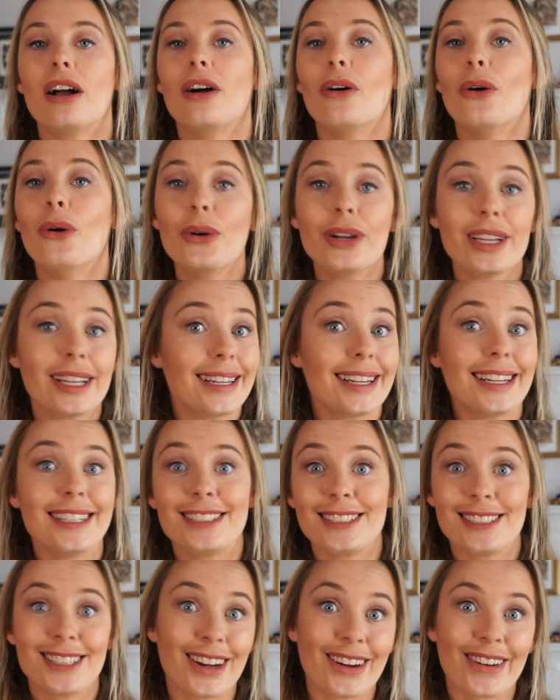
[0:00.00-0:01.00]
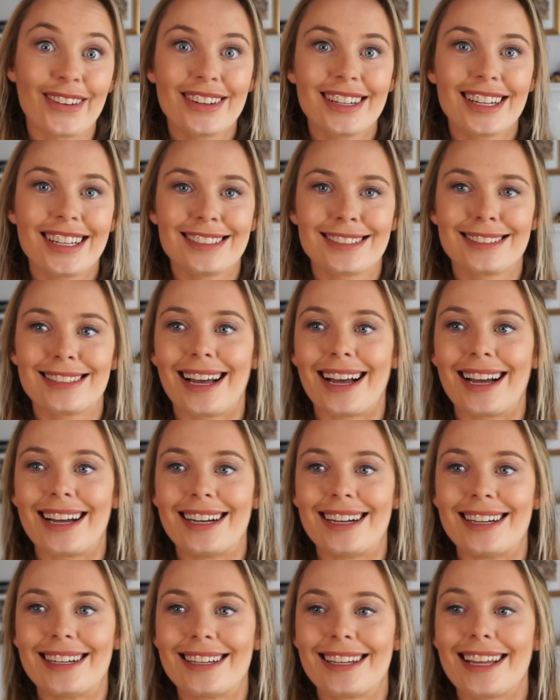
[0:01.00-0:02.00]
All you need to know is
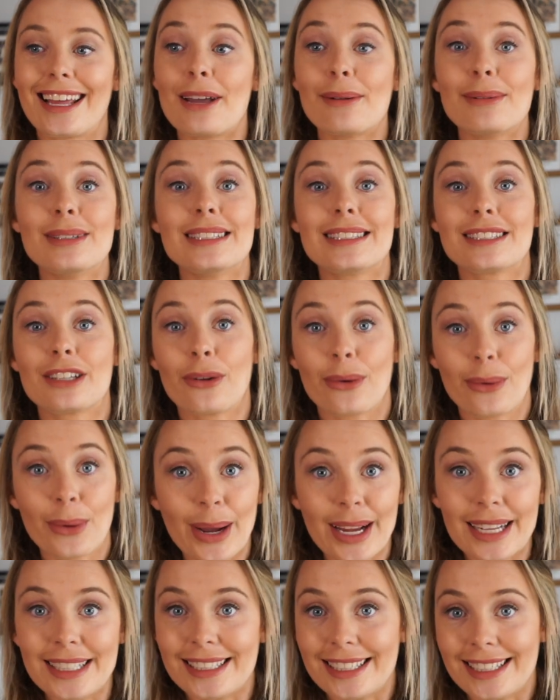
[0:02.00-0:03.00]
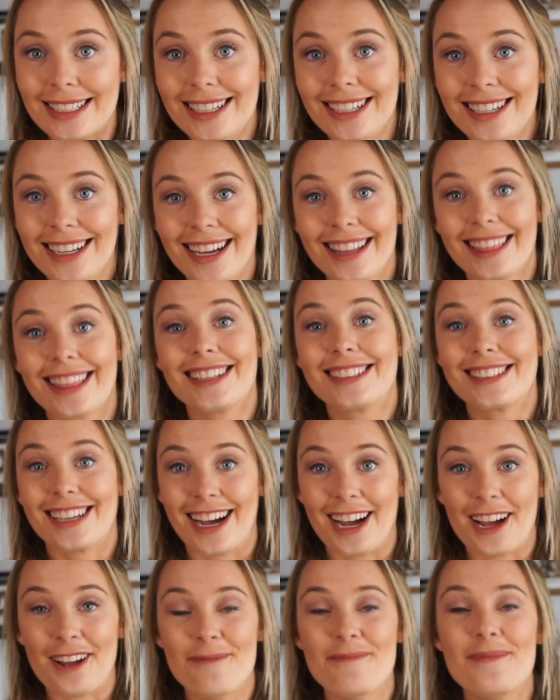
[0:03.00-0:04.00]
that it was crazy at the
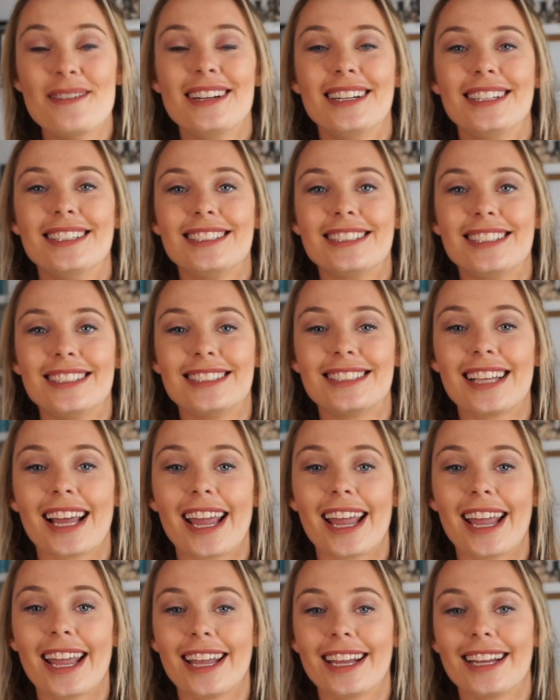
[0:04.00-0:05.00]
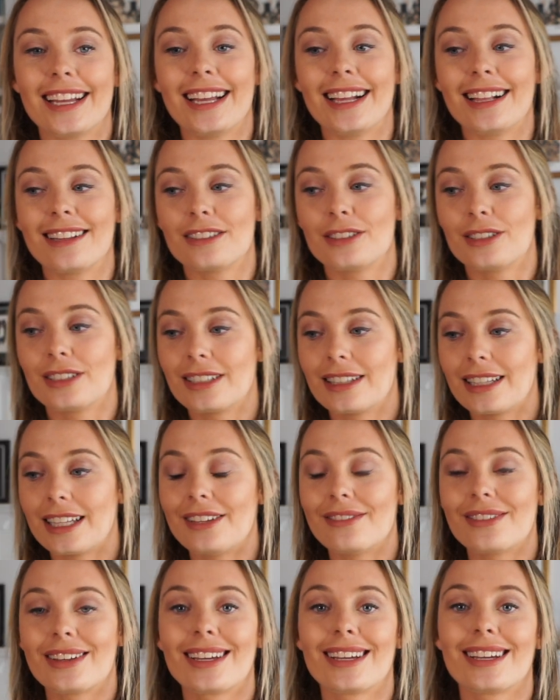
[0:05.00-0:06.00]
time to see England
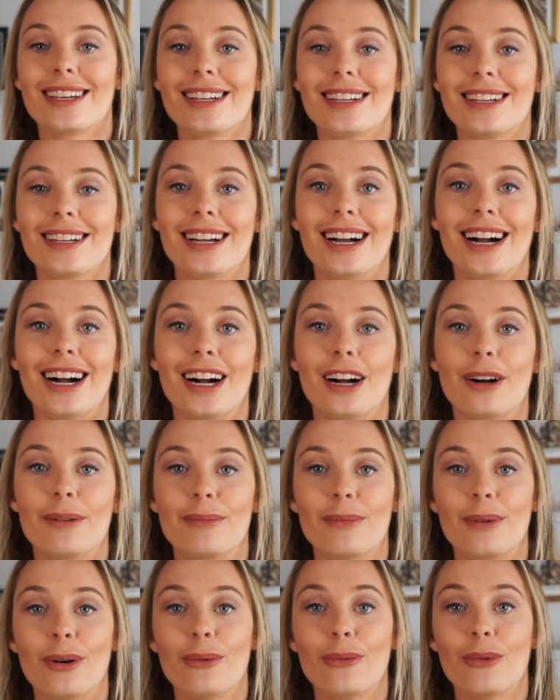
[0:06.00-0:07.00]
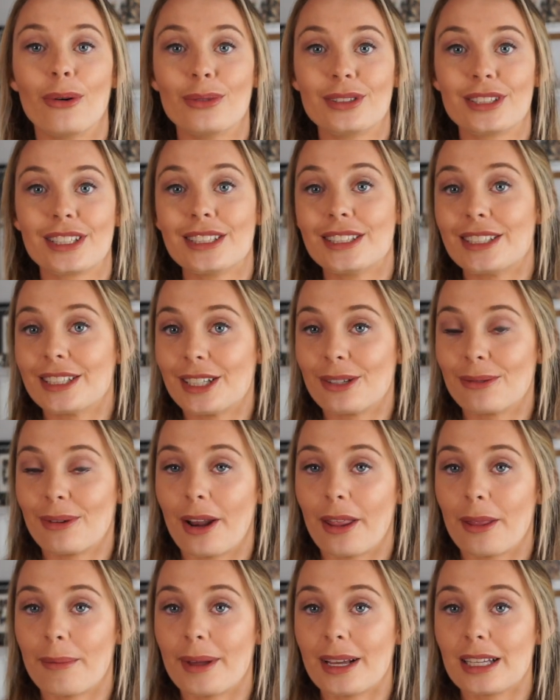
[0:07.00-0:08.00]
leaving what was considered
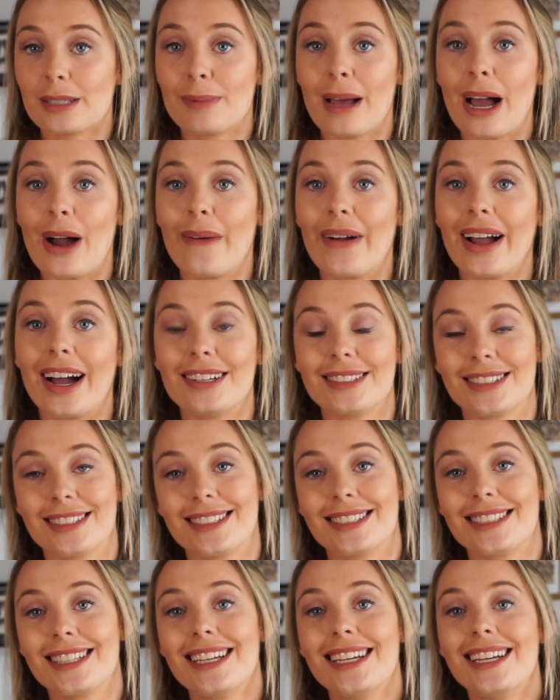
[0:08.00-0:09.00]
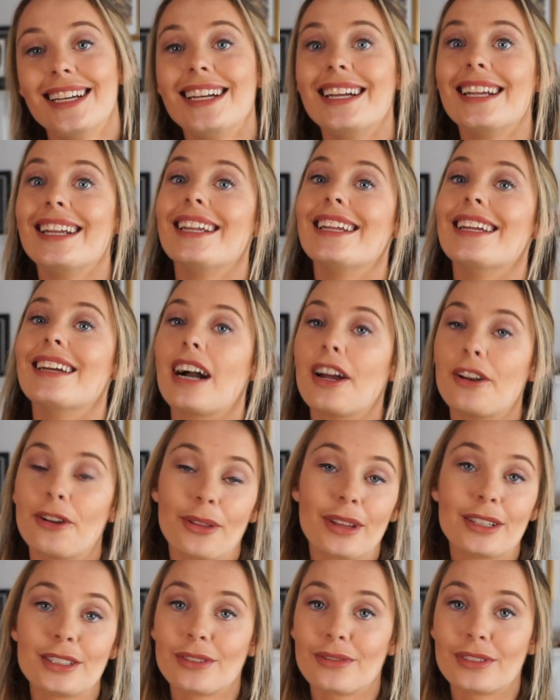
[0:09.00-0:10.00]
one of the biggest powerhouses. I
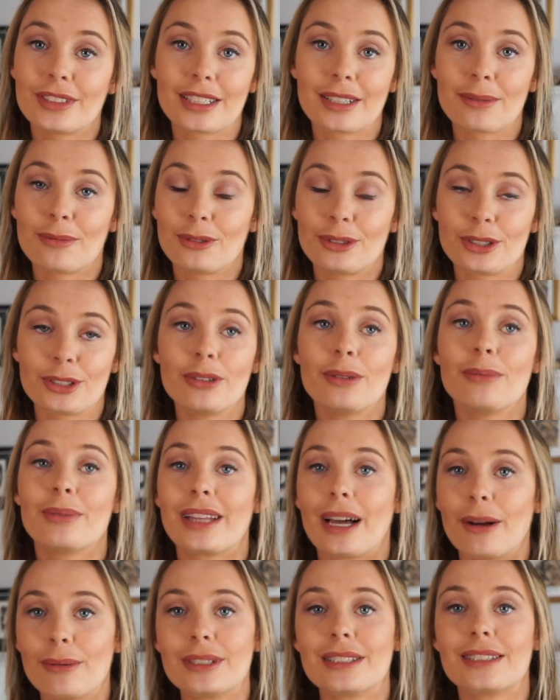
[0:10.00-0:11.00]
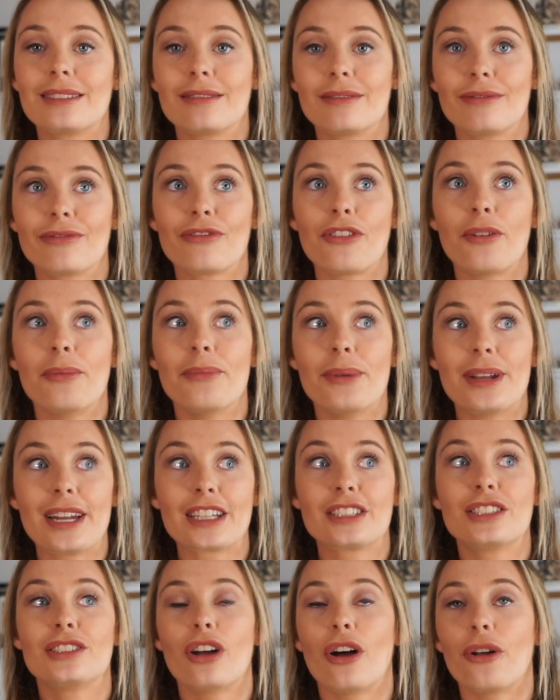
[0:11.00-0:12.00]
know there's obviously more to it, but that was from an
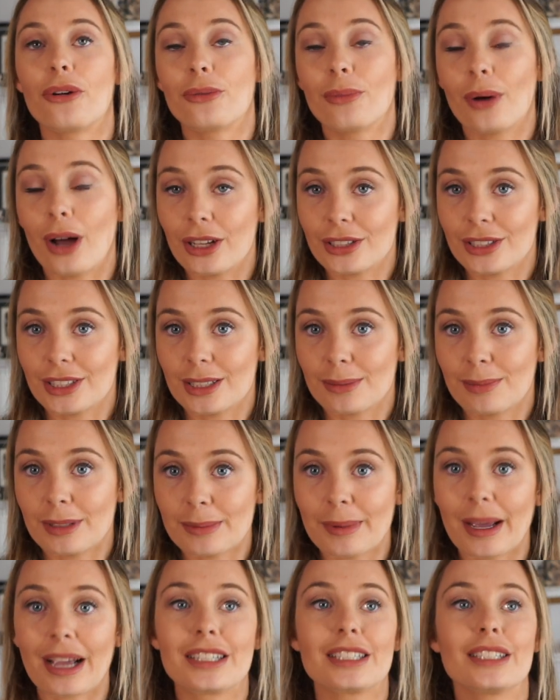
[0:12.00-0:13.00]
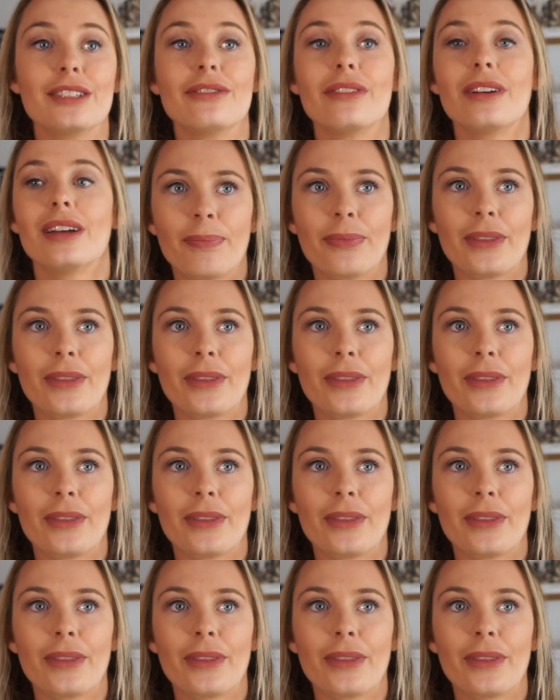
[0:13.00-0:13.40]
external person's perspective.